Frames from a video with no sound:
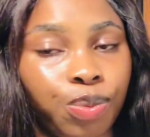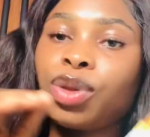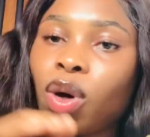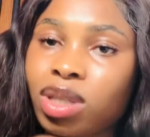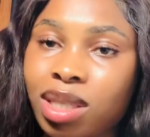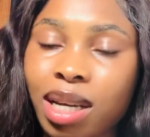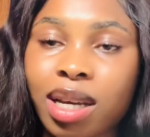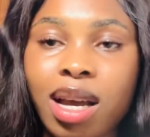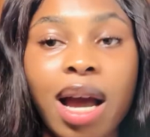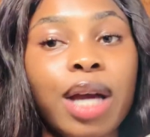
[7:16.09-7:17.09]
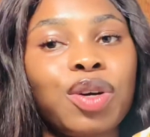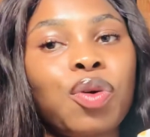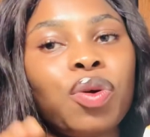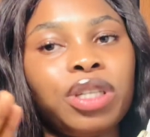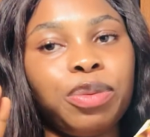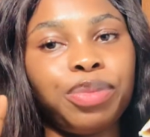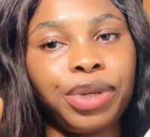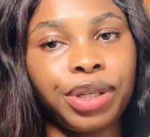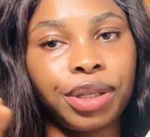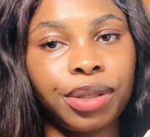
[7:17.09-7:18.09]
Thursday, I go on a
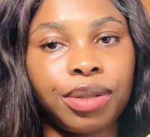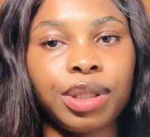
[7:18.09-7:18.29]
break.